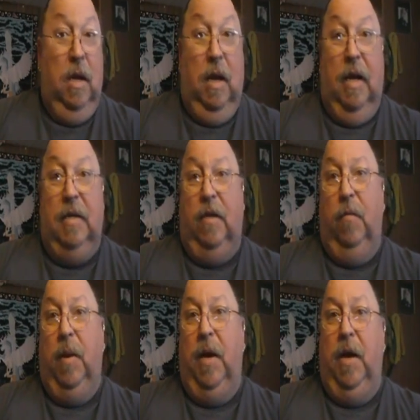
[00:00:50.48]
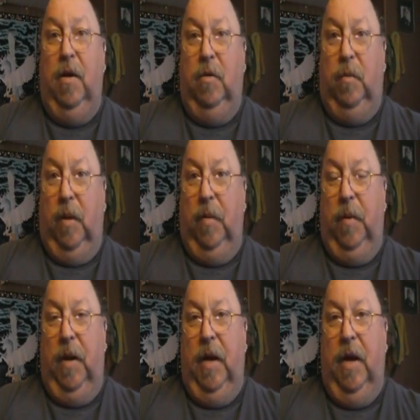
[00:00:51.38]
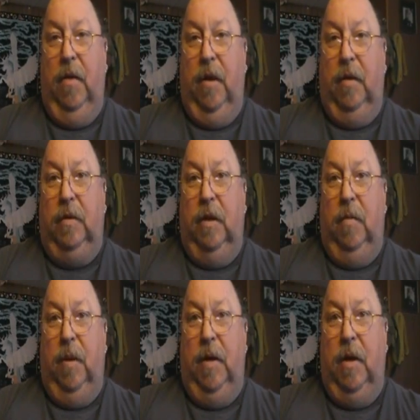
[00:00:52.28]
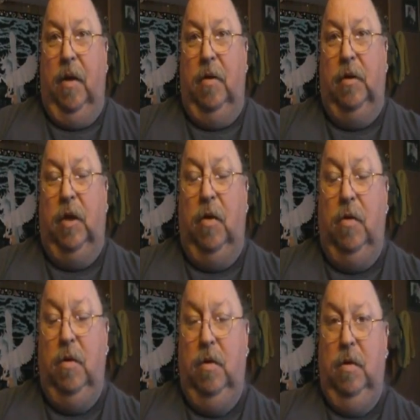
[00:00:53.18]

As everybody knows, probably by now, that my daughter Zoe,